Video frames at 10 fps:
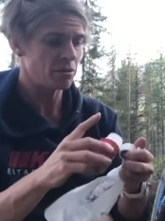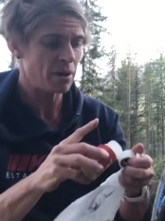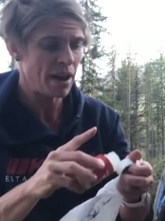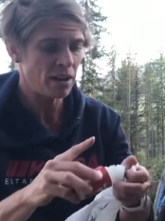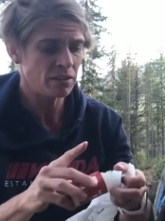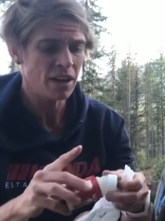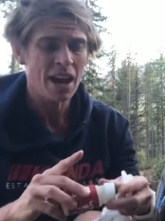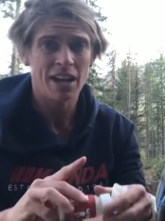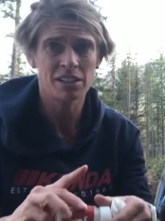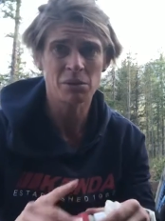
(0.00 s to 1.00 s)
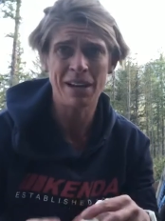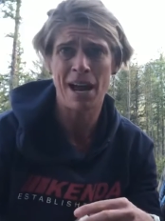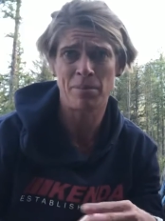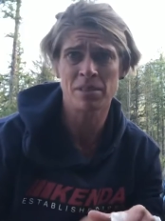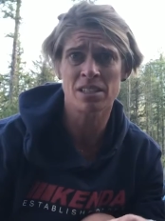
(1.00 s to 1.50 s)
around. And so what
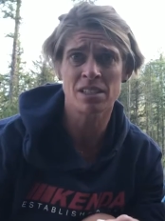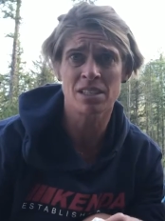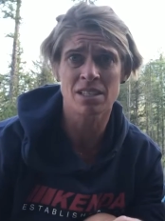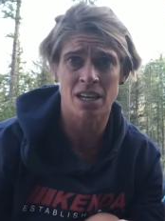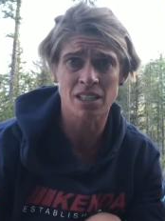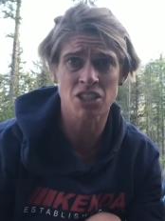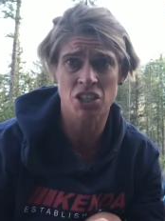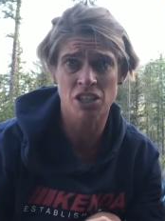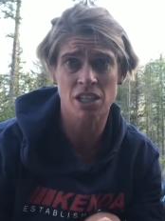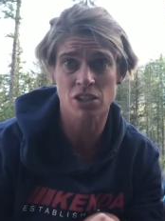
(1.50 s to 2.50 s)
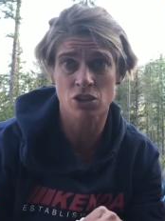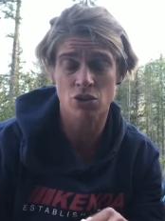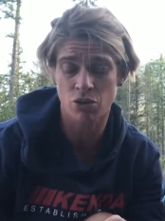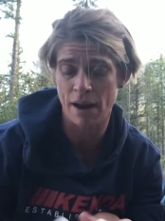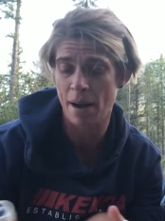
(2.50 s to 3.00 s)
happens is the dust just gets
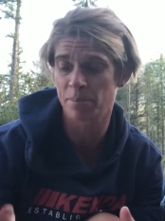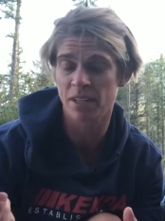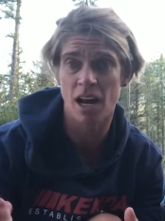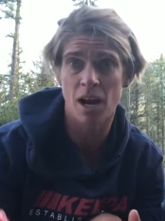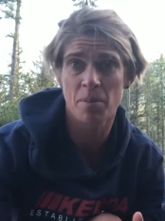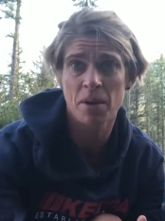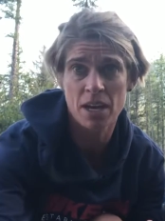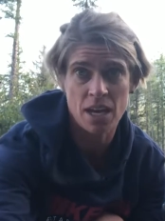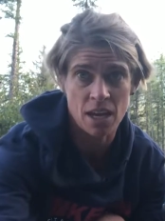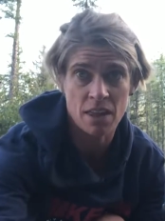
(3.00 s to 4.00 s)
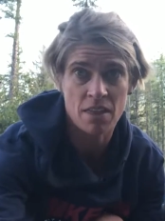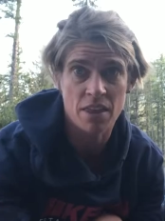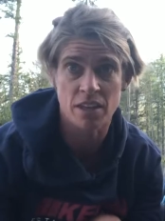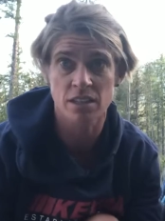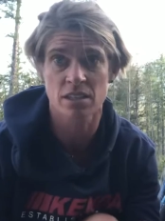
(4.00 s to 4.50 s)
trapped up in
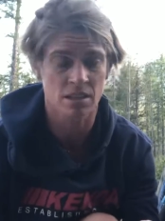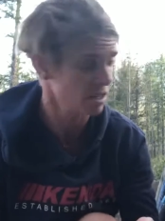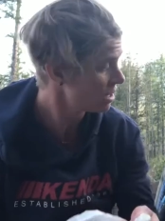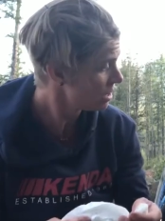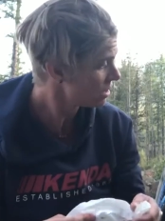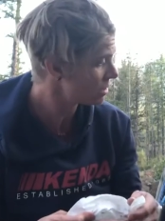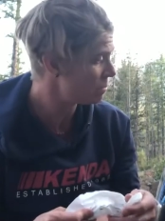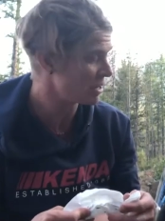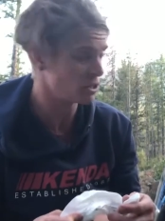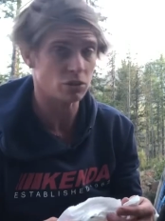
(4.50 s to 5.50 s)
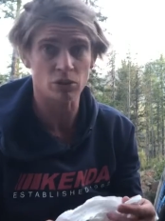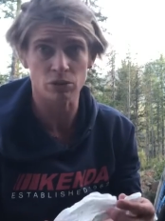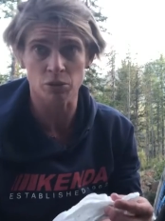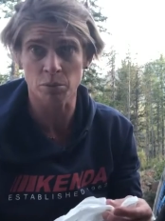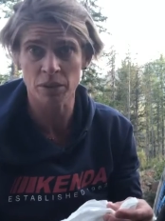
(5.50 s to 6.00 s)
this special
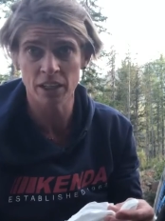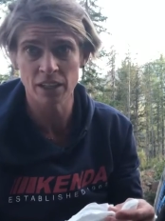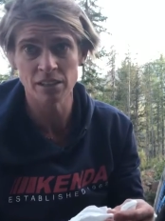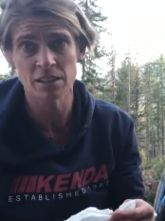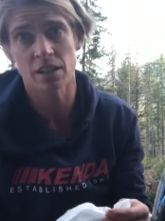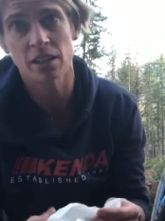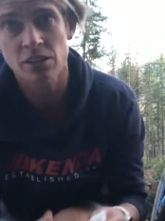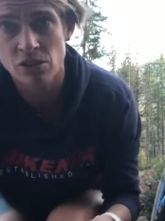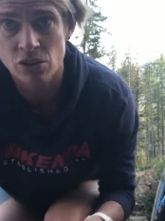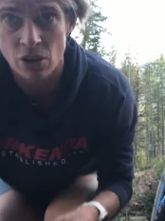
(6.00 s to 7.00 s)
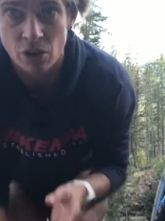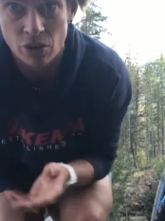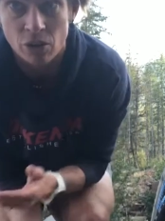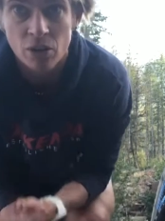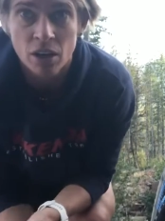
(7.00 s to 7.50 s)
lubricant, and so